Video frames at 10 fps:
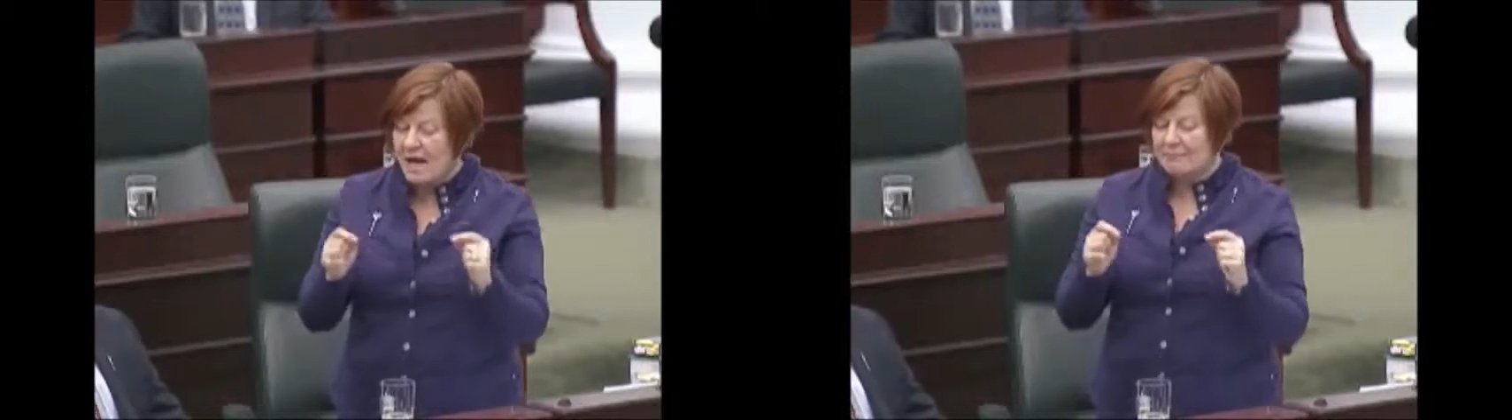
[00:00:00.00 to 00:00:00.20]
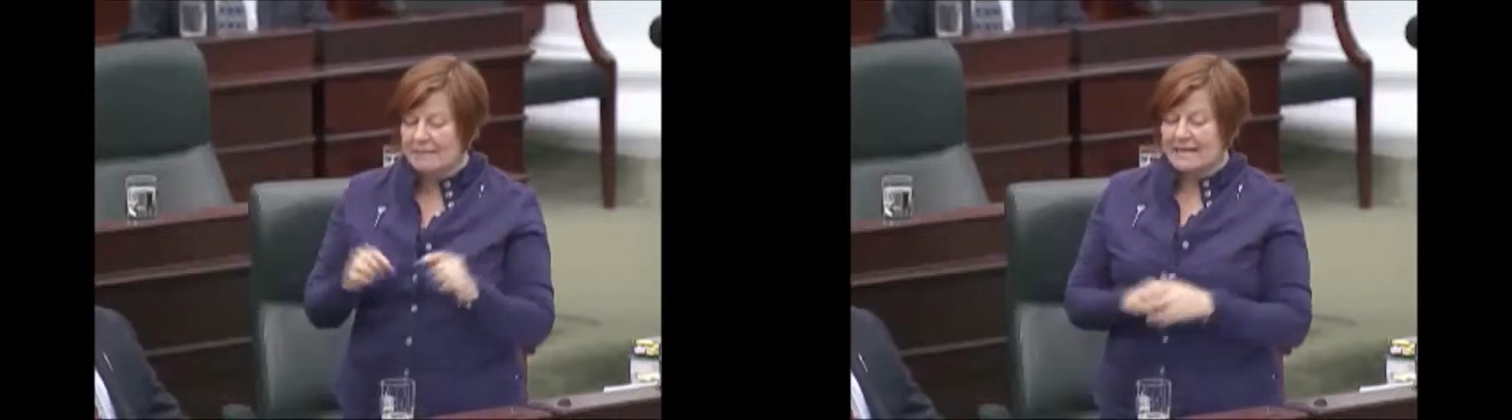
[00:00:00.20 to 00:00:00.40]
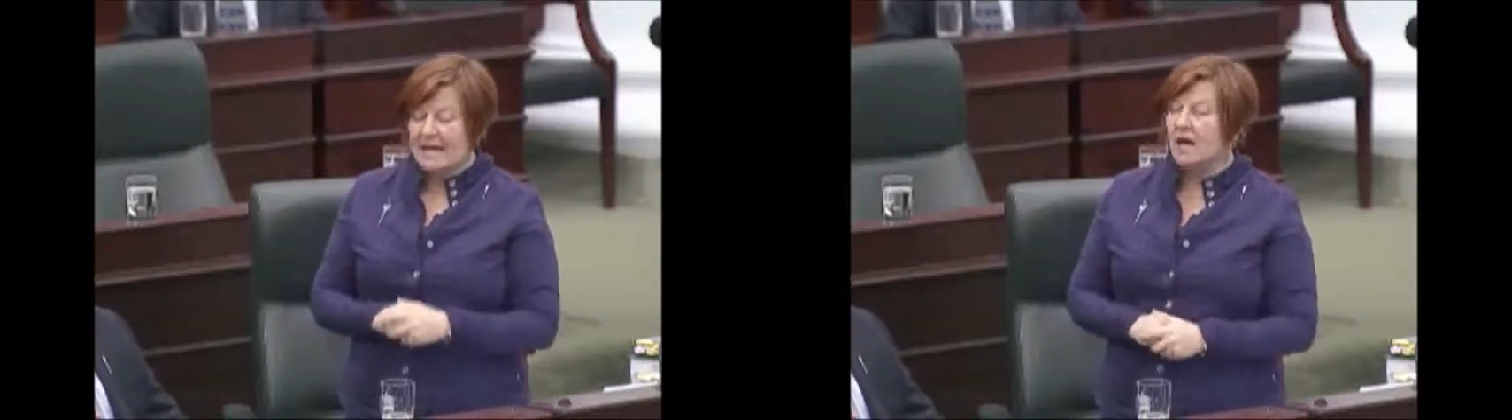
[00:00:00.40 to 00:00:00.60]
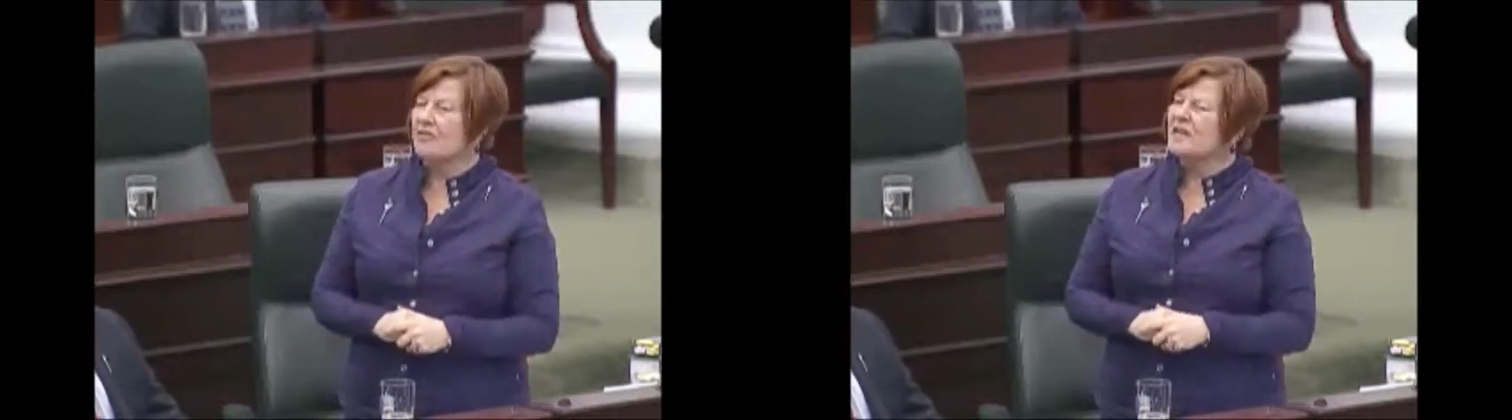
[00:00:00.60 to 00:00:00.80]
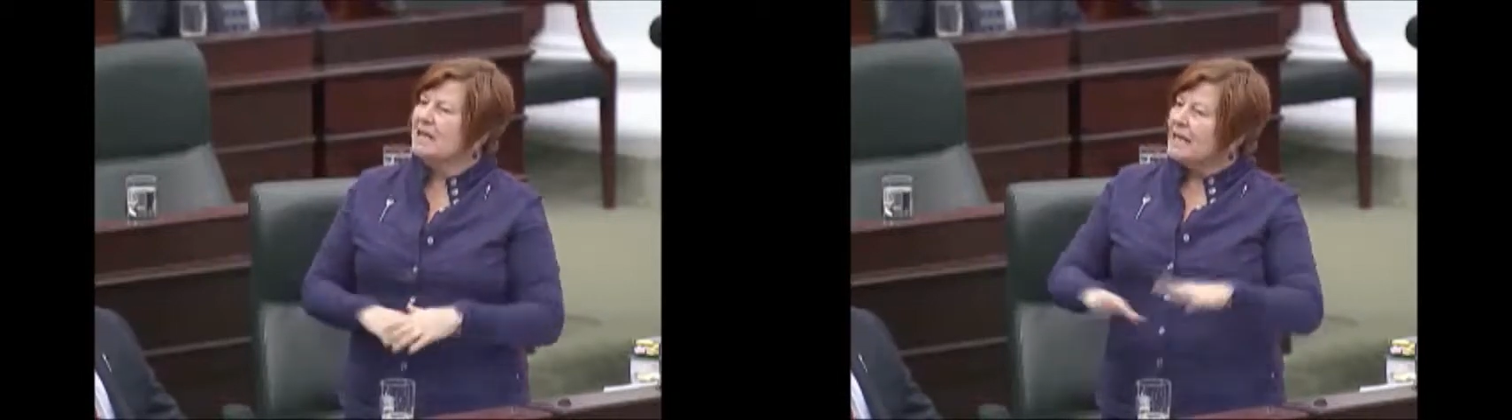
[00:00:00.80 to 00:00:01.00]
public
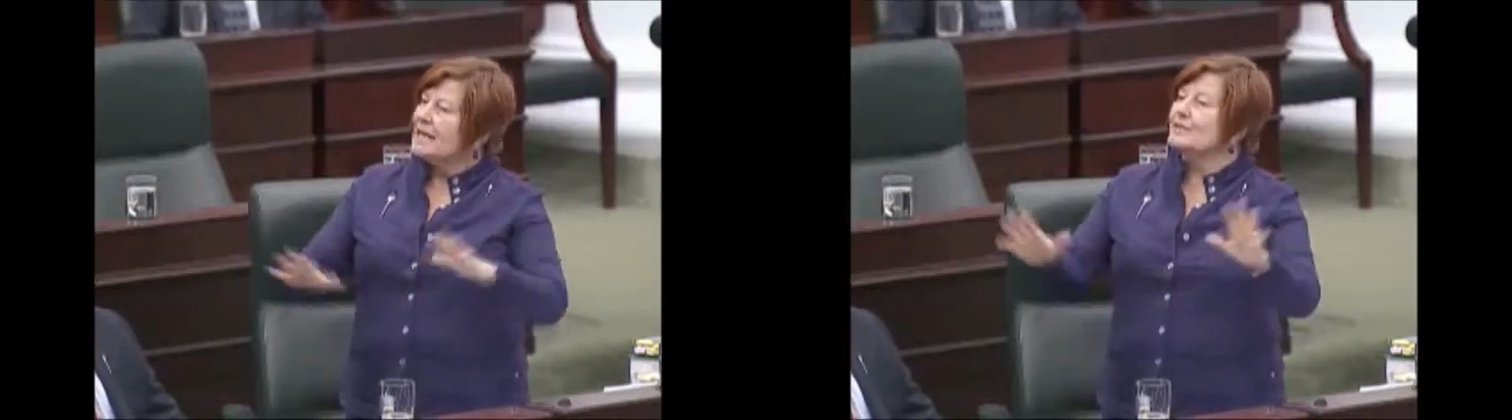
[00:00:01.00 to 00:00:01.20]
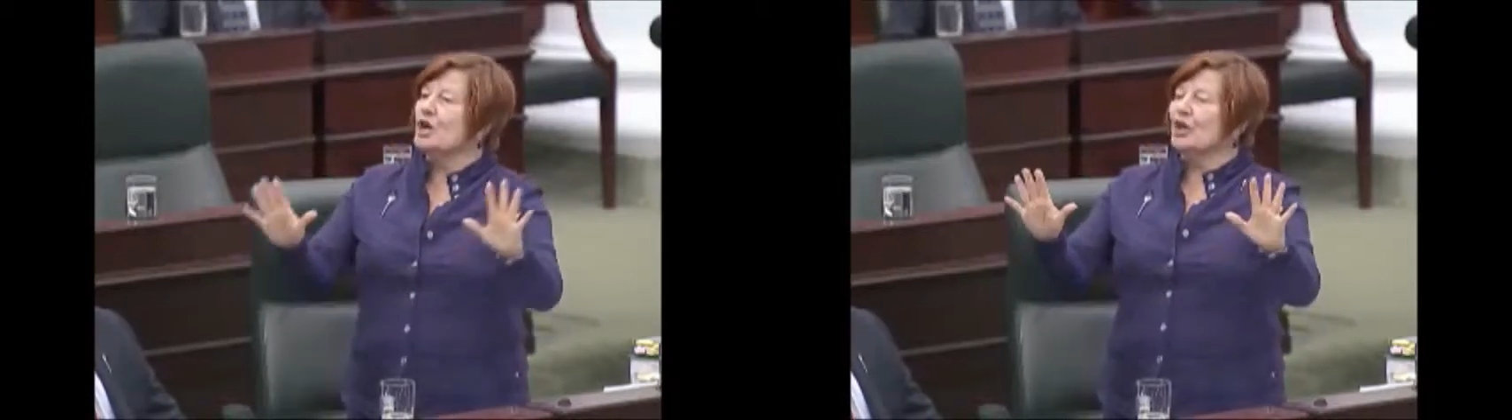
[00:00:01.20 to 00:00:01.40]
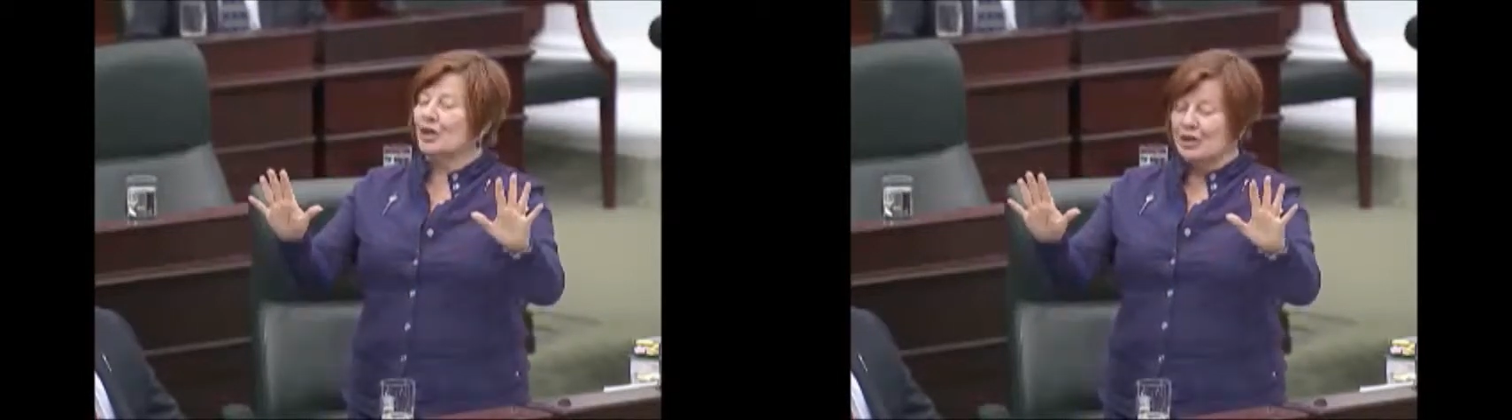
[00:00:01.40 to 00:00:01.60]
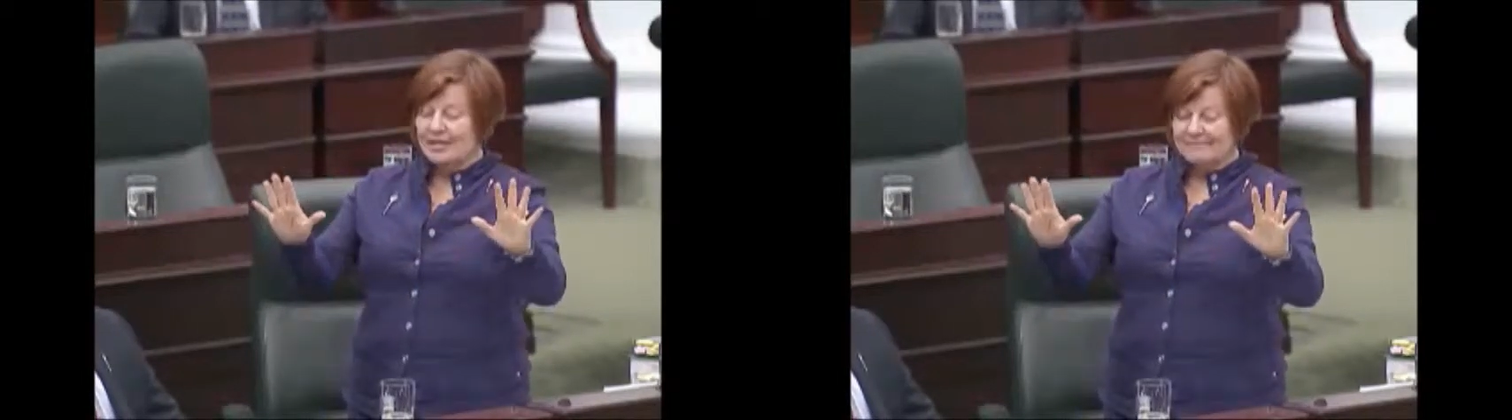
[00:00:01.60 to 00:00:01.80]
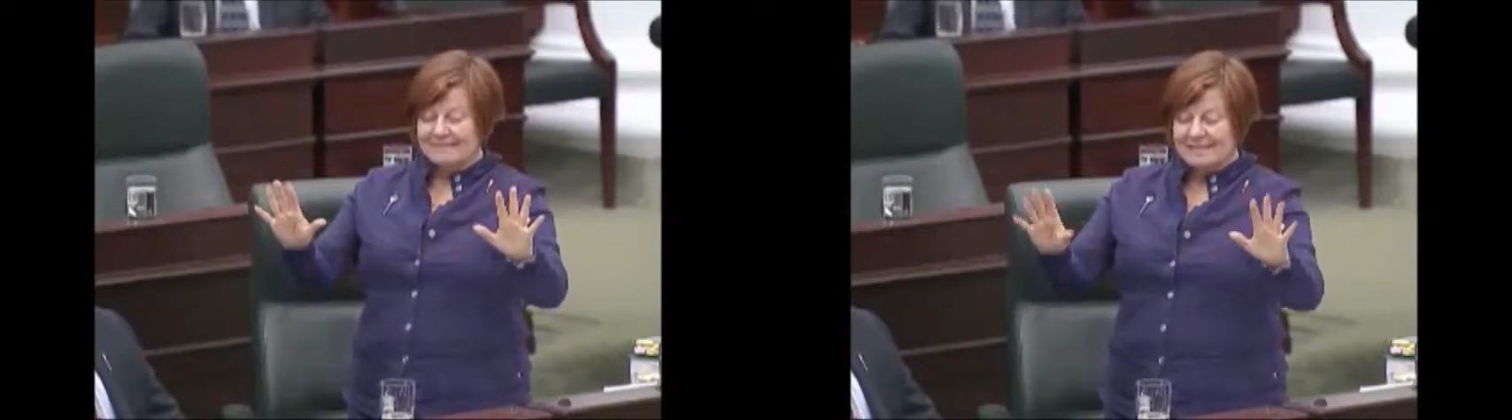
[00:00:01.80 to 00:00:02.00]
health, it's all good.